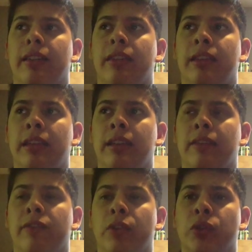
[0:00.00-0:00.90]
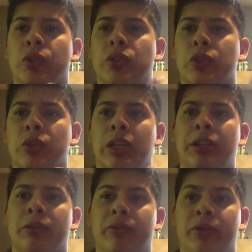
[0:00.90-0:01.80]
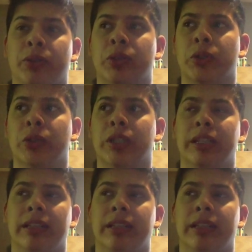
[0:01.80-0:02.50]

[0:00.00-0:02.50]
The filters are under-filtered,